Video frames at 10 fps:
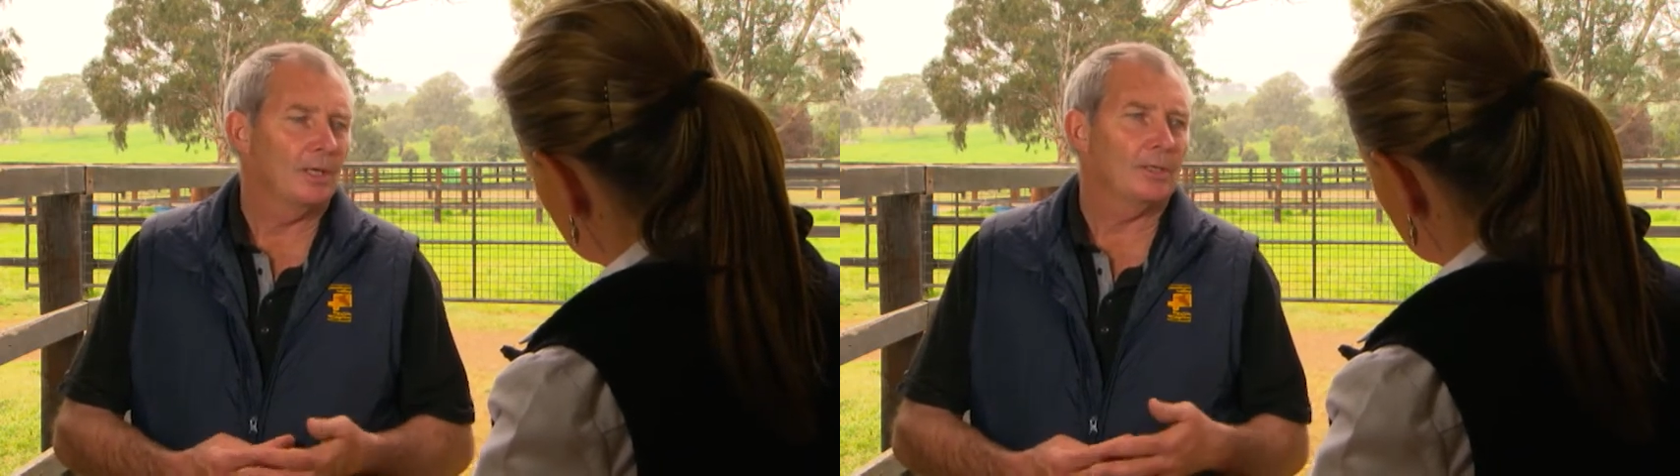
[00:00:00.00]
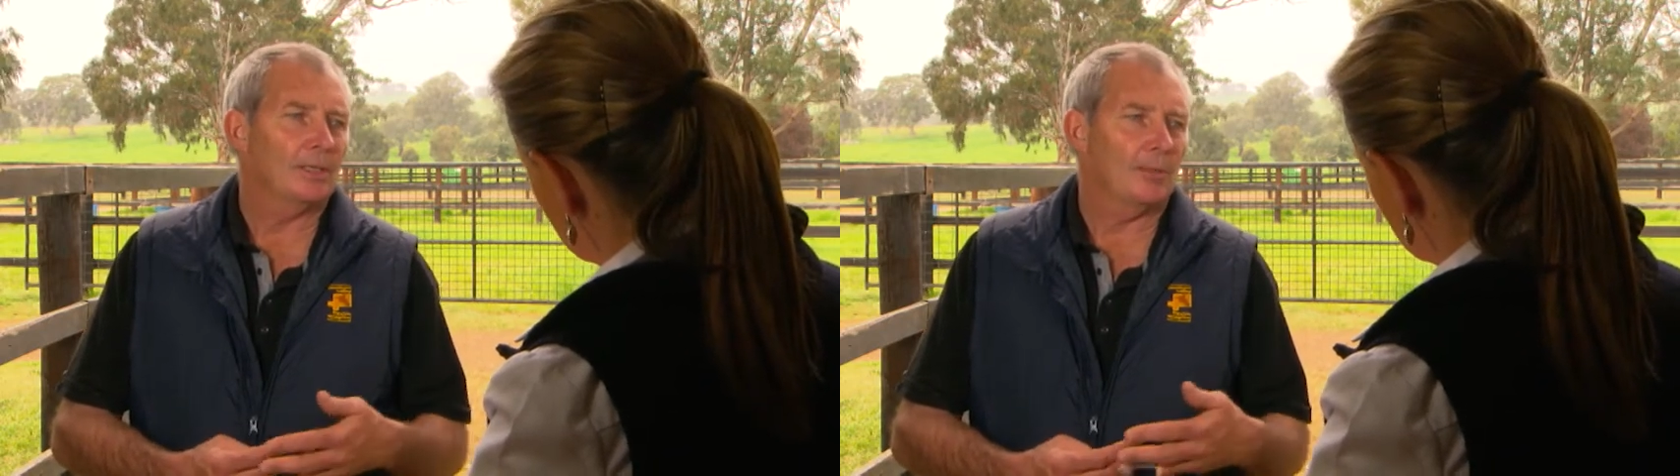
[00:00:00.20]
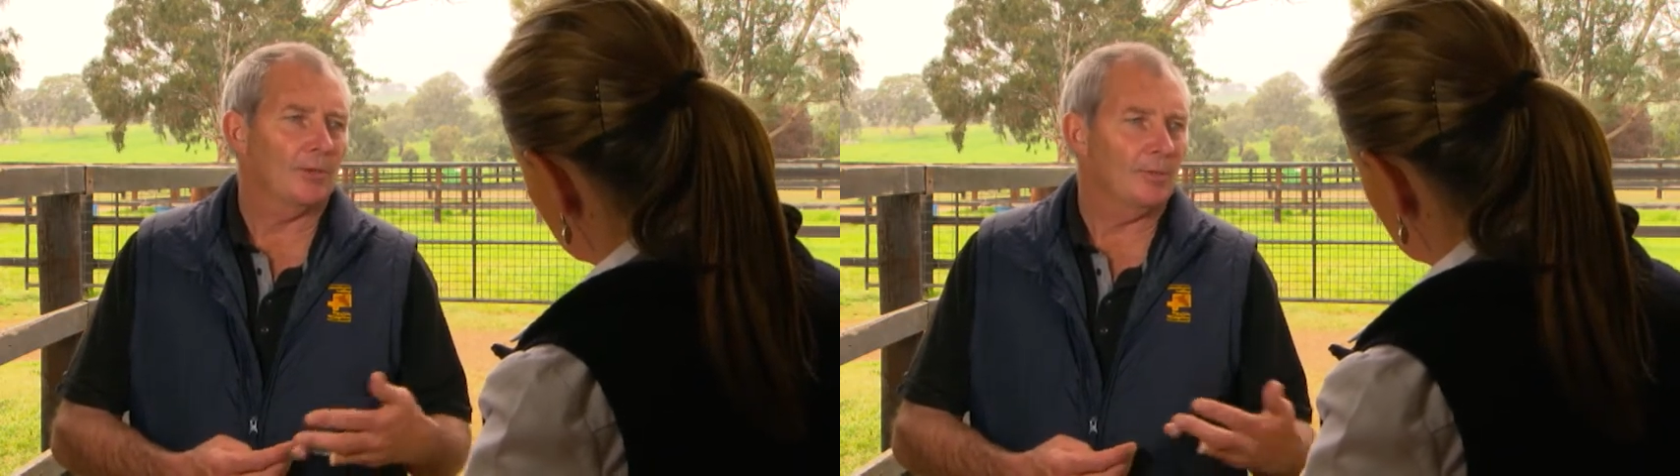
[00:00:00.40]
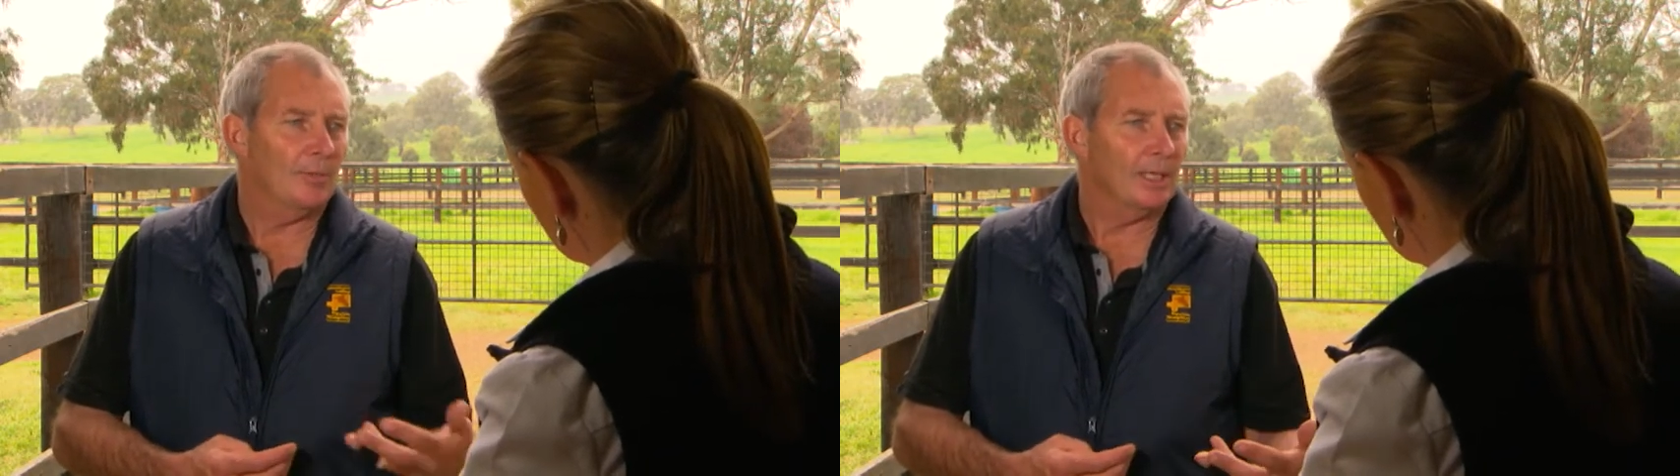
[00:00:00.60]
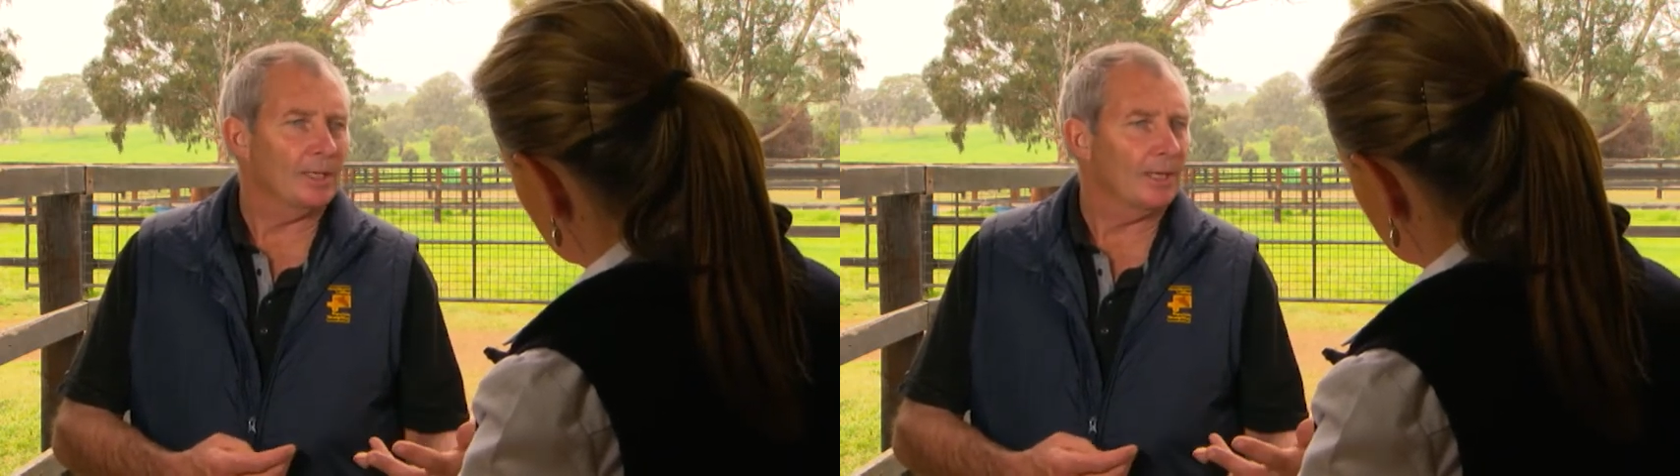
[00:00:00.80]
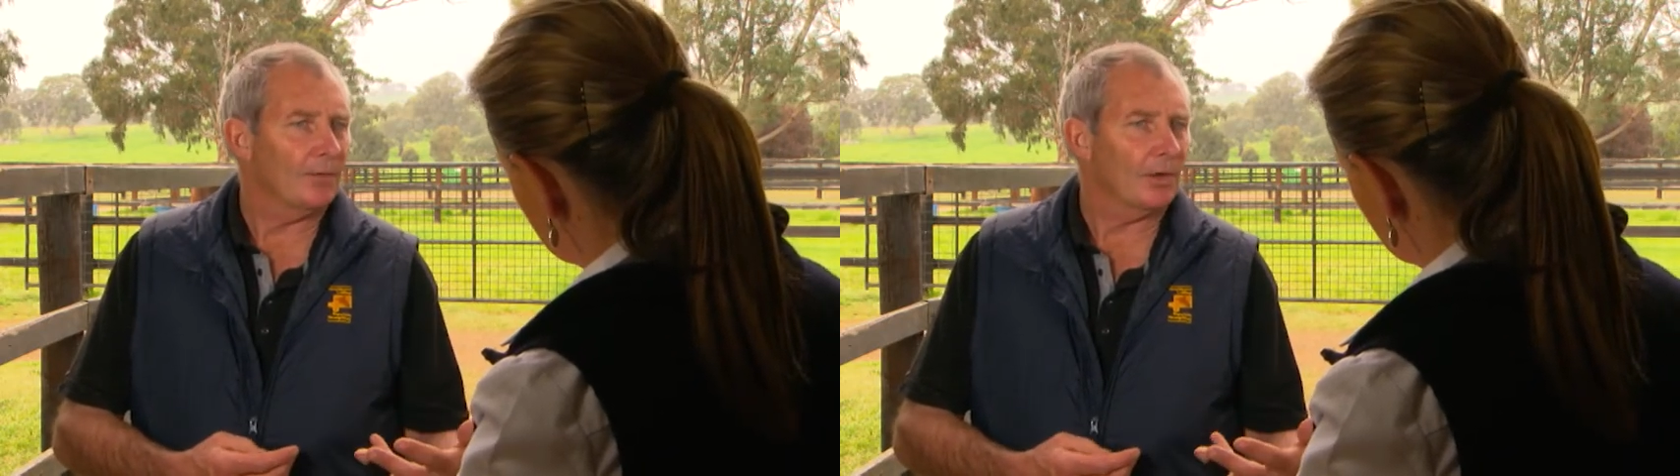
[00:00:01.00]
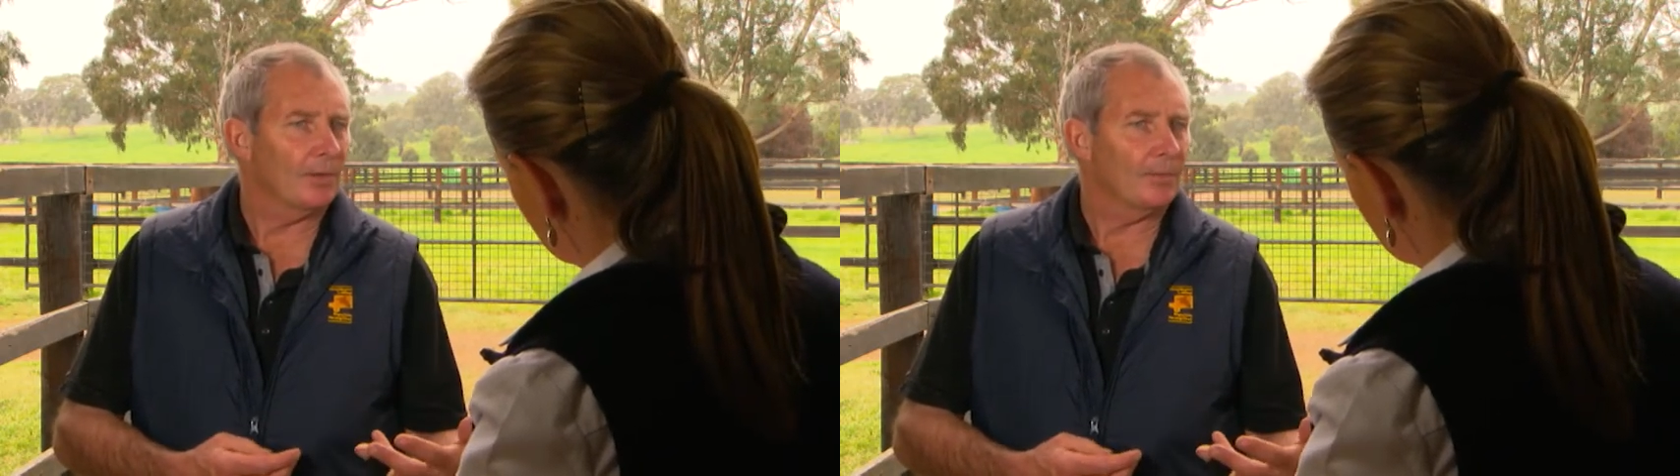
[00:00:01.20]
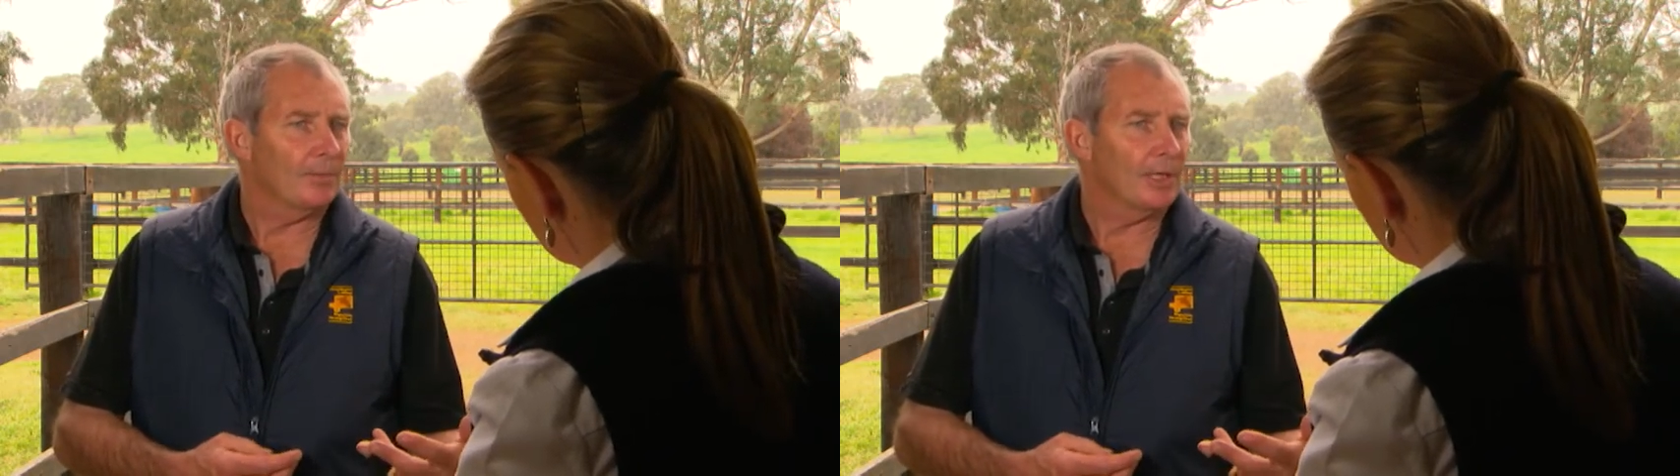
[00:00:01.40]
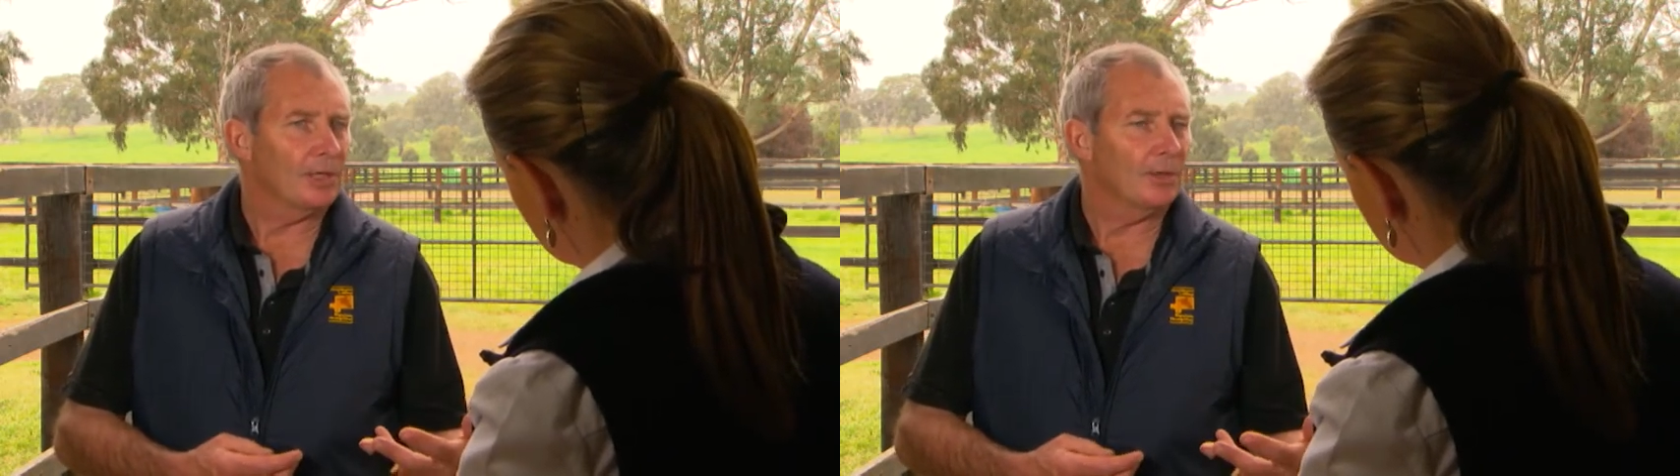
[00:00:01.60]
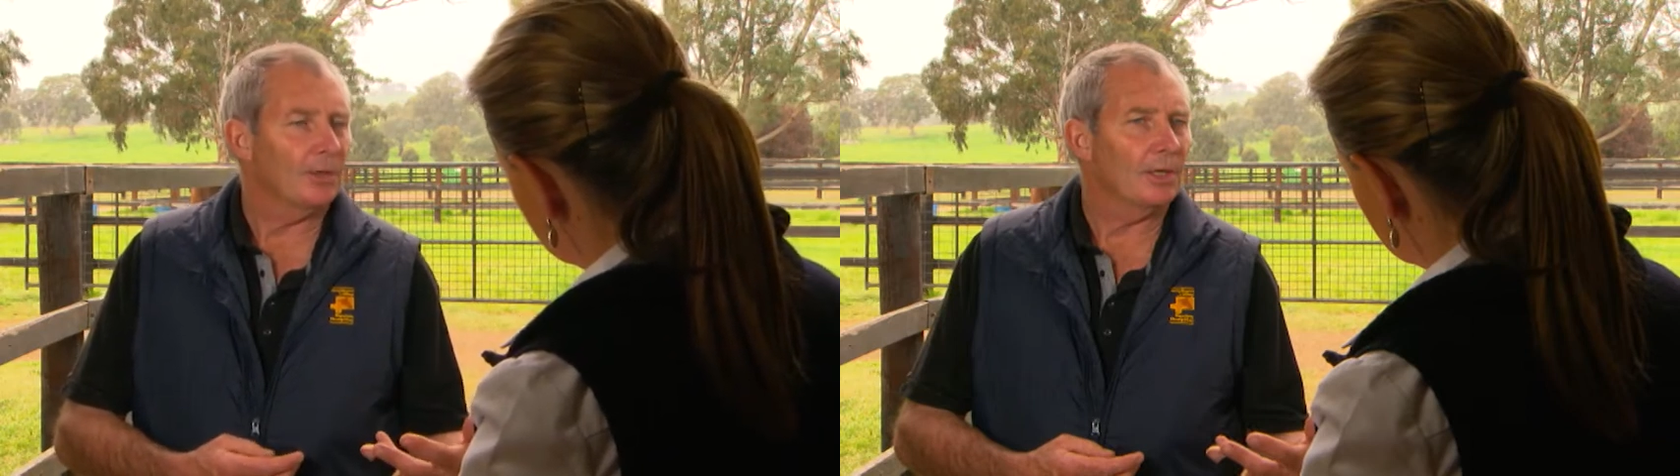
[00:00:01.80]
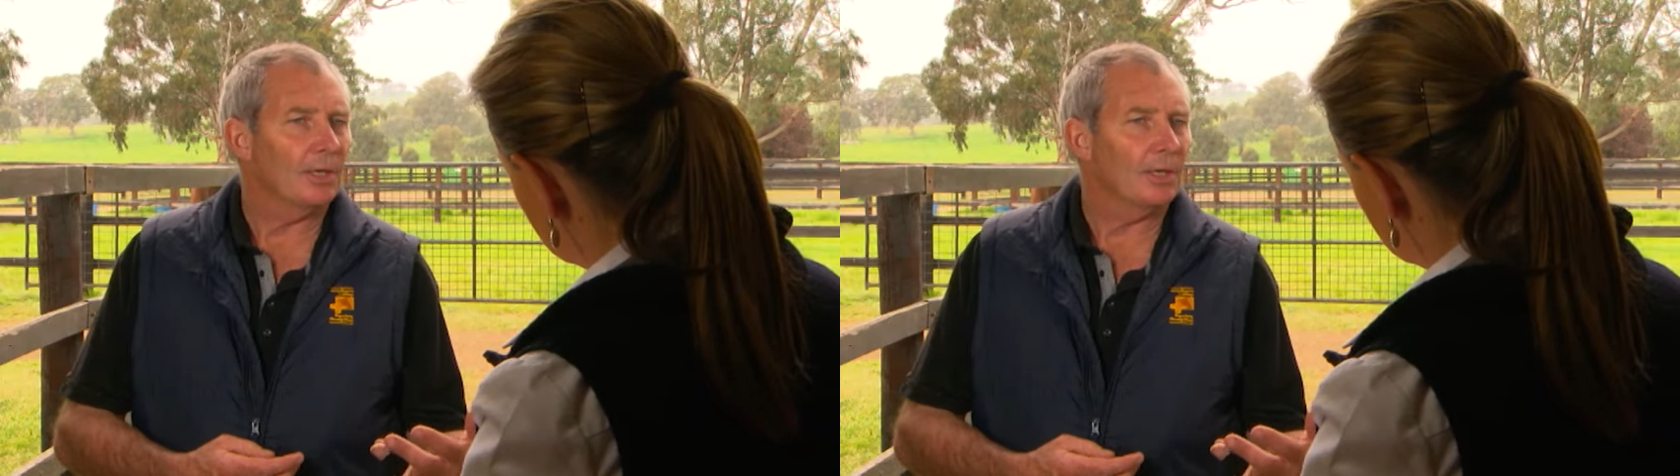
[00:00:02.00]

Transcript: some of the mares have a conformation that